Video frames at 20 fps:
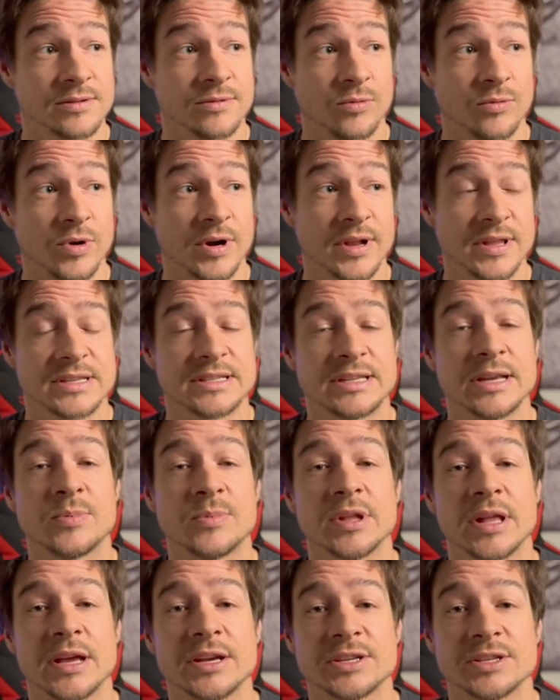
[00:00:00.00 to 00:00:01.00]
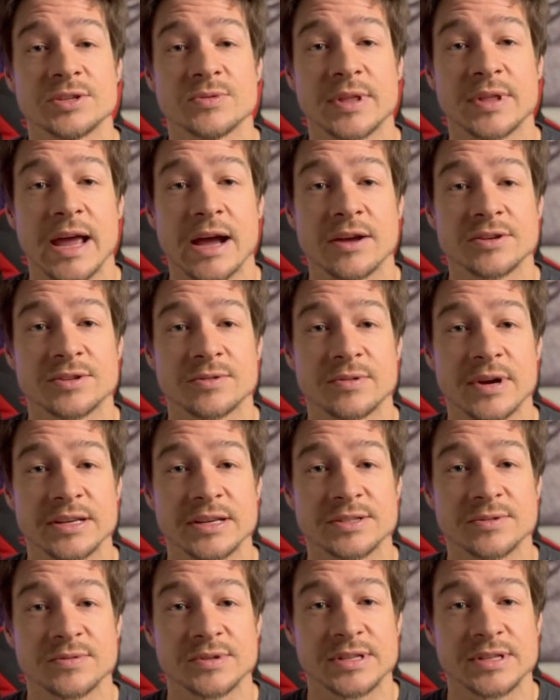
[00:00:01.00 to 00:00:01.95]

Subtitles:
One of the stipulations with house arrest